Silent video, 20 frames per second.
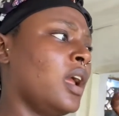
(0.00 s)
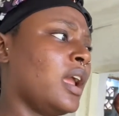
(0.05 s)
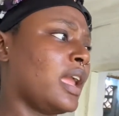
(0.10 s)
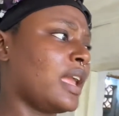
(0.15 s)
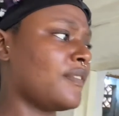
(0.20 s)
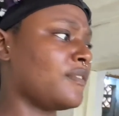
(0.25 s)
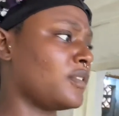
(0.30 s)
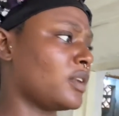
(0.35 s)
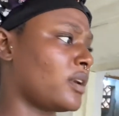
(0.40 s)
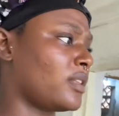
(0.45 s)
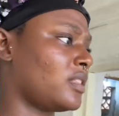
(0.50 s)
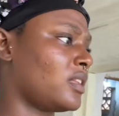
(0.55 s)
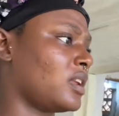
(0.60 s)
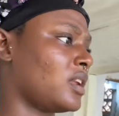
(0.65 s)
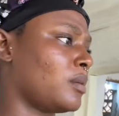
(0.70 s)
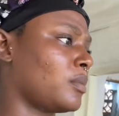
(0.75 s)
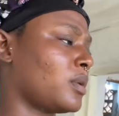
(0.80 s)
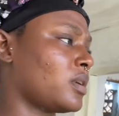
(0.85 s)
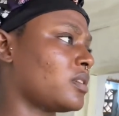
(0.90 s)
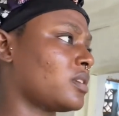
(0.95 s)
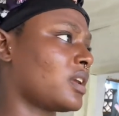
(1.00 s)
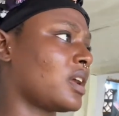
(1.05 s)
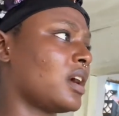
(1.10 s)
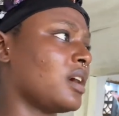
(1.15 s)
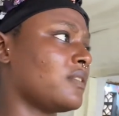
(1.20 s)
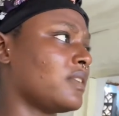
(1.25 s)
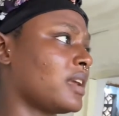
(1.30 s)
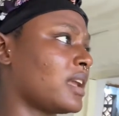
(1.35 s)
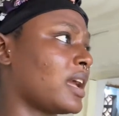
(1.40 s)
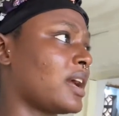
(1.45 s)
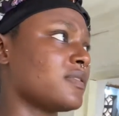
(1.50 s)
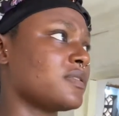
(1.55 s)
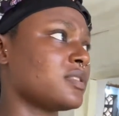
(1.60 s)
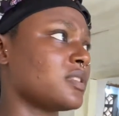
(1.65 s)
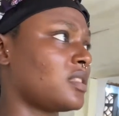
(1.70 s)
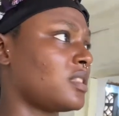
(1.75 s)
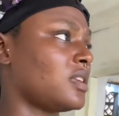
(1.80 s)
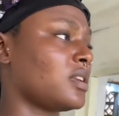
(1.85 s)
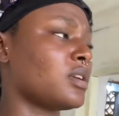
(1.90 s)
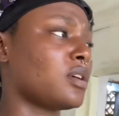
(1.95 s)
If not, then I'm gonna kind of like have to
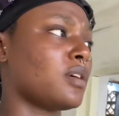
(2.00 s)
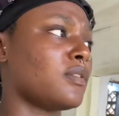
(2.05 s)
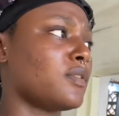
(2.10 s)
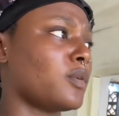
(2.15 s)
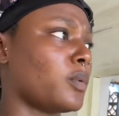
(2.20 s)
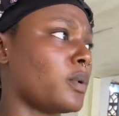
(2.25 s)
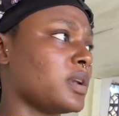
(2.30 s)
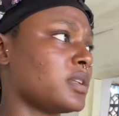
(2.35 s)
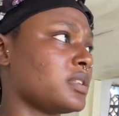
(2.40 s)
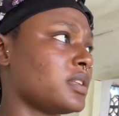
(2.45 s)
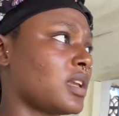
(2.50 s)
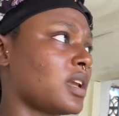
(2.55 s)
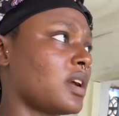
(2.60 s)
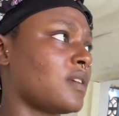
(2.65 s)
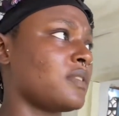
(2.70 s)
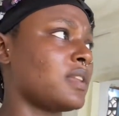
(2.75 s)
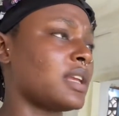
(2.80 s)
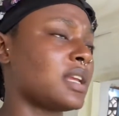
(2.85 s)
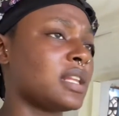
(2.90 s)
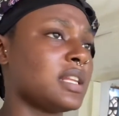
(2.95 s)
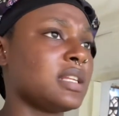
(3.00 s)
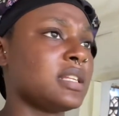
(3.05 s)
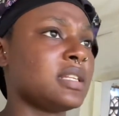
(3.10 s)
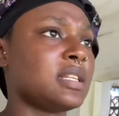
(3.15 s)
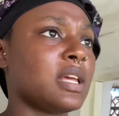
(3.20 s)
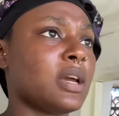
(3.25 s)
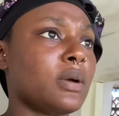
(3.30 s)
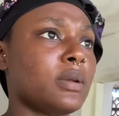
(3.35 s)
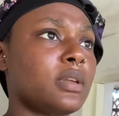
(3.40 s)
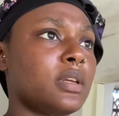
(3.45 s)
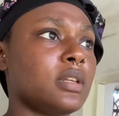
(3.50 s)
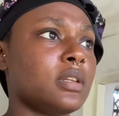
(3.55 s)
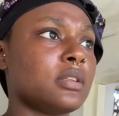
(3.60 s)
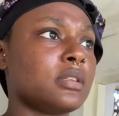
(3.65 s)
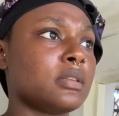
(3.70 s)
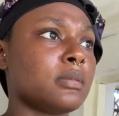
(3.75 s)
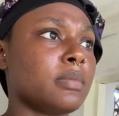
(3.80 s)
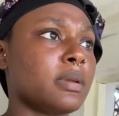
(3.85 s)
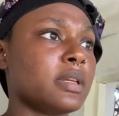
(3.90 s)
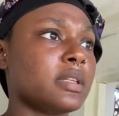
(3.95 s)
think of a way to kind of like clean it down a
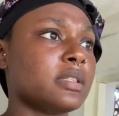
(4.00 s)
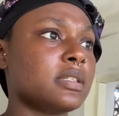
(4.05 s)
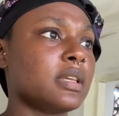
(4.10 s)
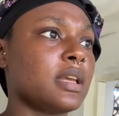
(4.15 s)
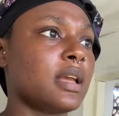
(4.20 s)
little bit.